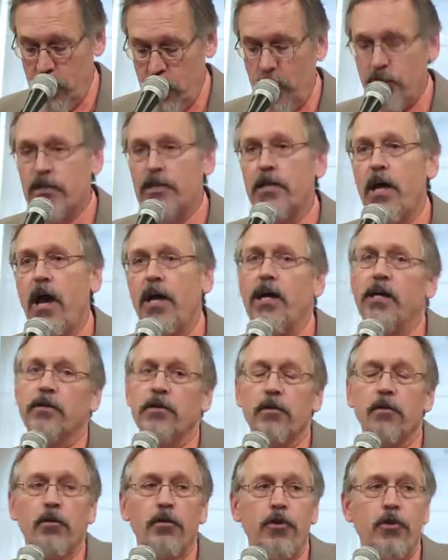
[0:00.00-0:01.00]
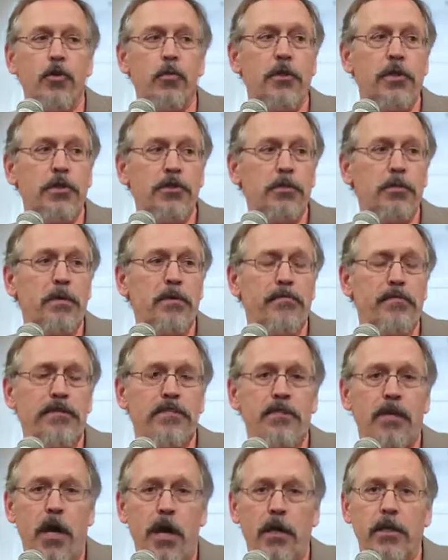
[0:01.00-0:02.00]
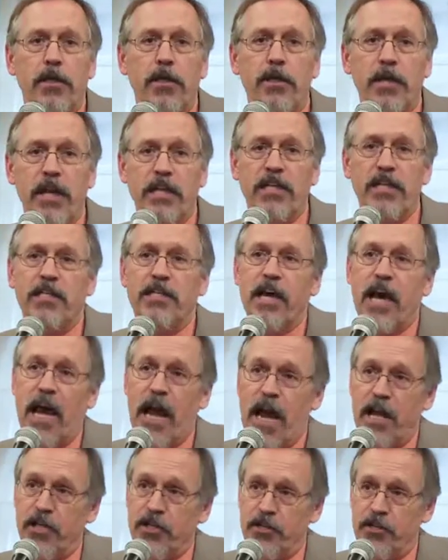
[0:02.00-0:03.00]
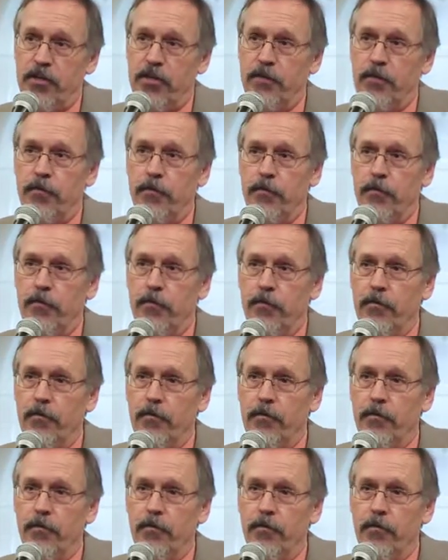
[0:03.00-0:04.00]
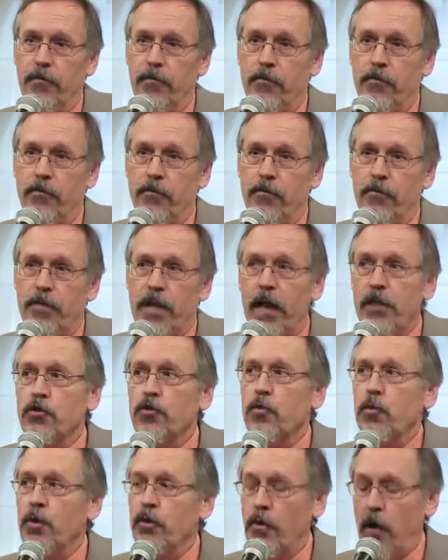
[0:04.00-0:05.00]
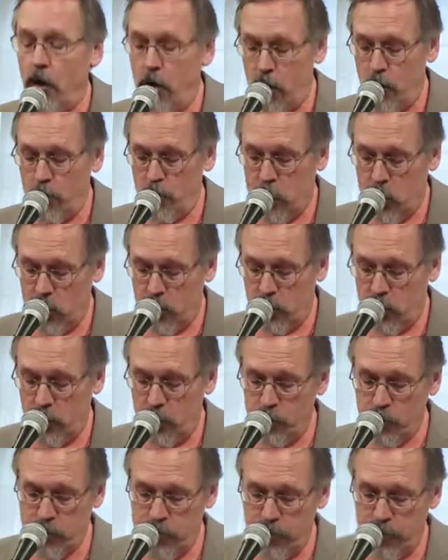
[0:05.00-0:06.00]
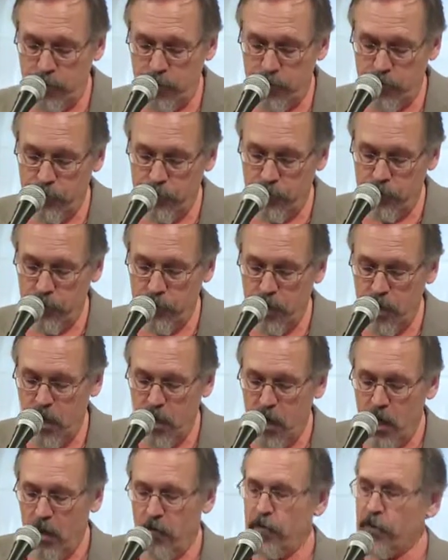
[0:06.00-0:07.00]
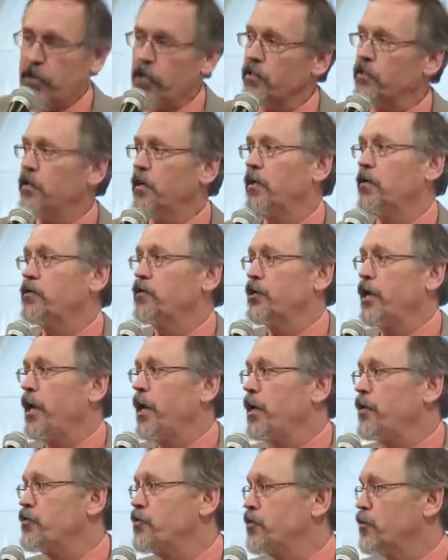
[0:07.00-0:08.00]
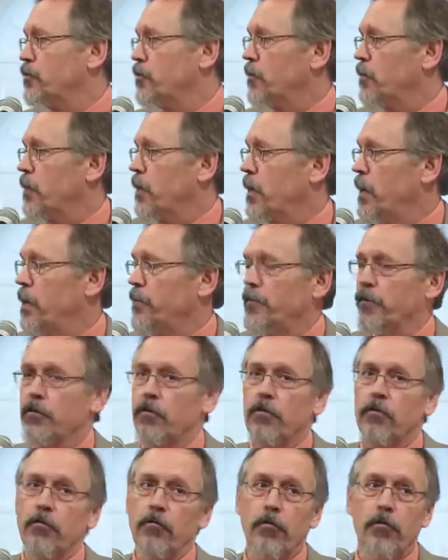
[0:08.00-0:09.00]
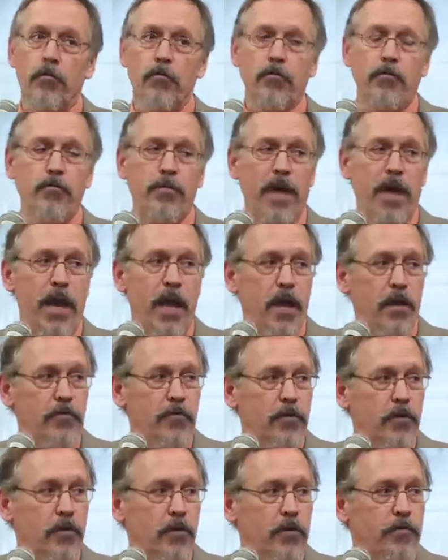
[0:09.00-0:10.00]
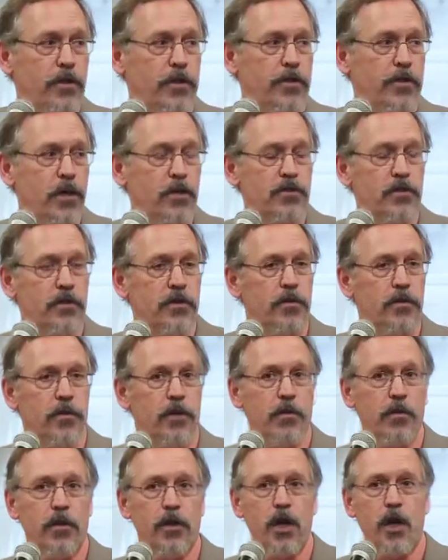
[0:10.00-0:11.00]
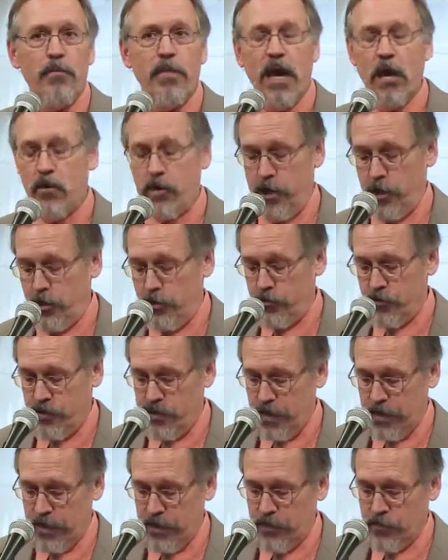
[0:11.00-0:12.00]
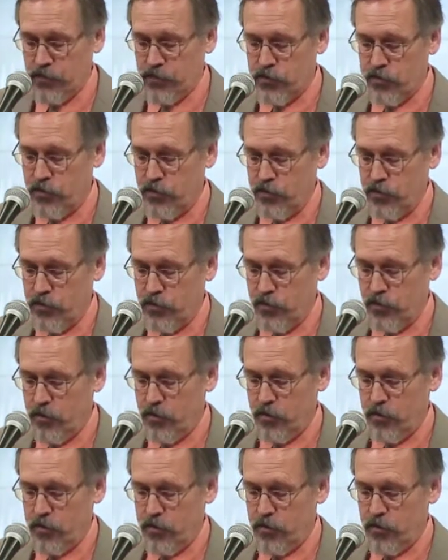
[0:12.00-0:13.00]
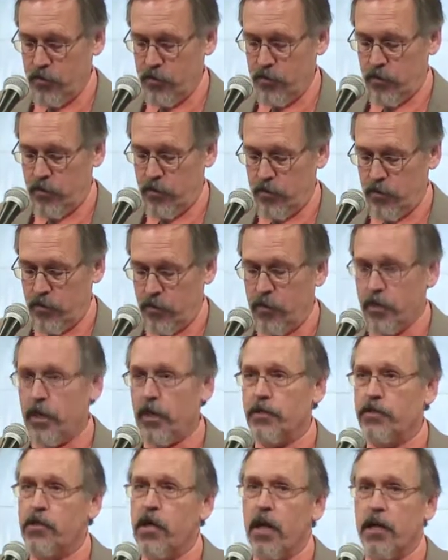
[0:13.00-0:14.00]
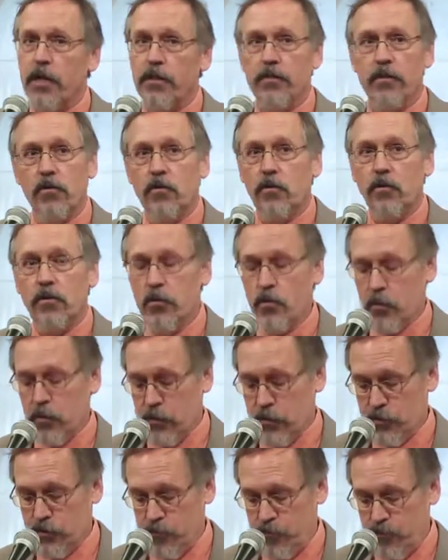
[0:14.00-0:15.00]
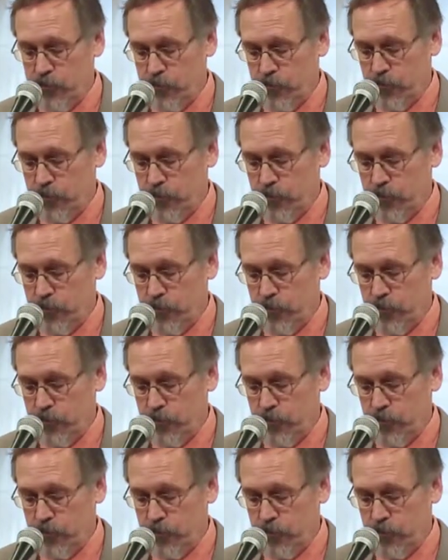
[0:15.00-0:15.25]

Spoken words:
it's not ethical humanism if it's not connected to action. That's where the hard part comes in. If it doesn't change your ethical behavior, if it doesn't come out in your deeds, it's not ethical humanism.